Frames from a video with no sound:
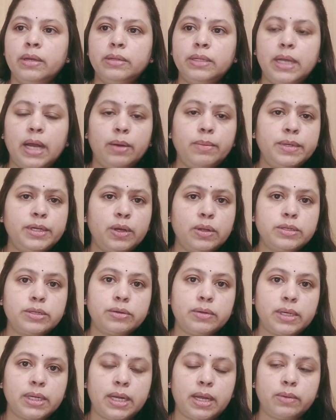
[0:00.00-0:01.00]
Government
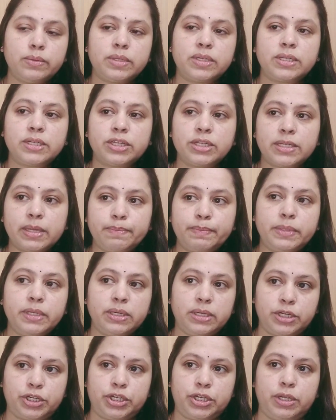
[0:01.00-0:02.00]
also announced the
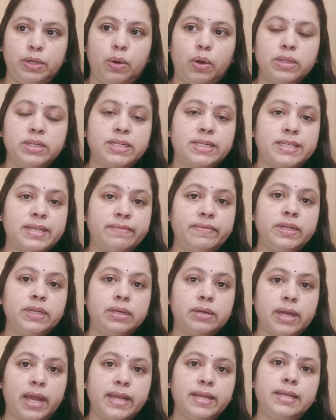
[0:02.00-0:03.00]
Saptarishi, or the
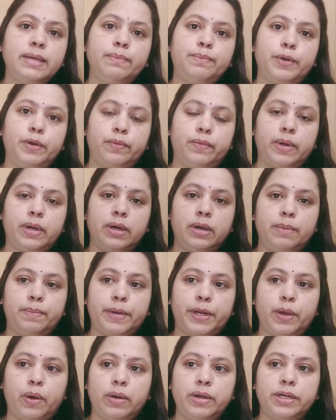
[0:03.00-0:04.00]
7 guiding
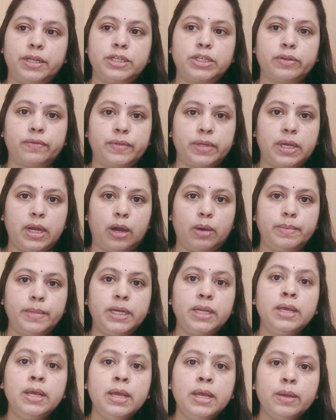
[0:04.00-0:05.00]
priorities of the
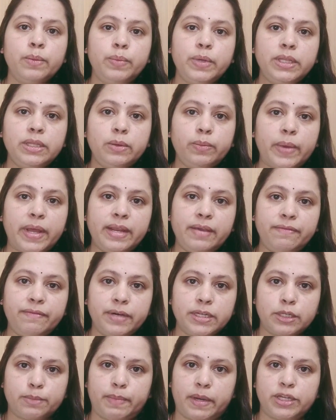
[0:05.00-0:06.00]
government with the very
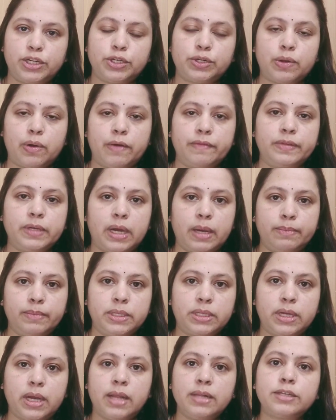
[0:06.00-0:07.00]
first budget of the
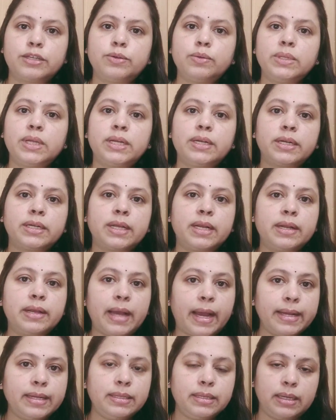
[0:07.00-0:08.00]
Amrit Kal, so that it can
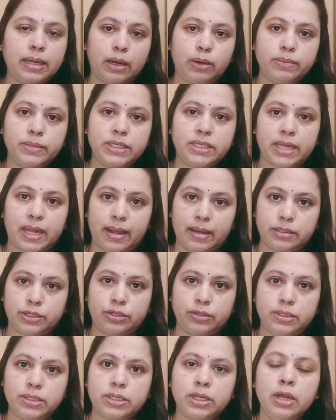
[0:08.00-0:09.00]
guide the government's
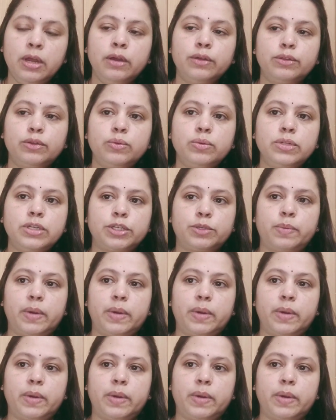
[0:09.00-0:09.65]
actions through this